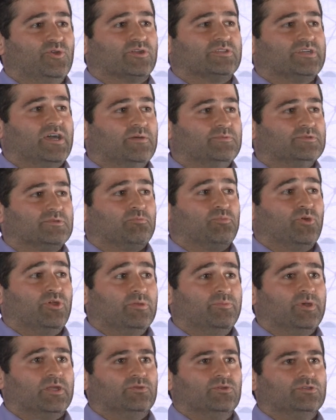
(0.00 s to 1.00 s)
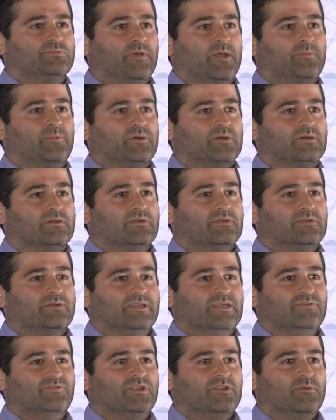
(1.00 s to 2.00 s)
New York Times is a pretty big newspaper,
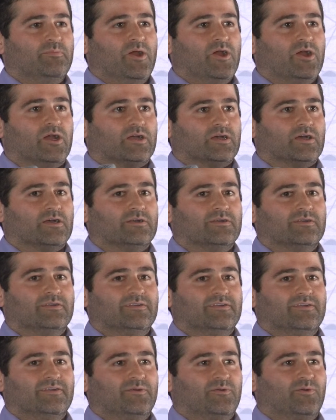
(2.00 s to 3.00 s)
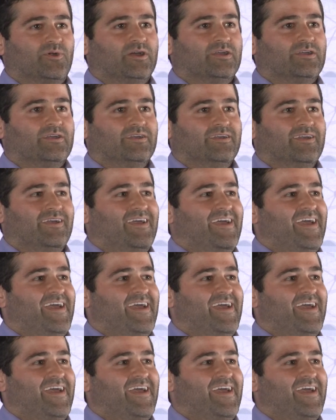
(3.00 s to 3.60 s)
even in America, right?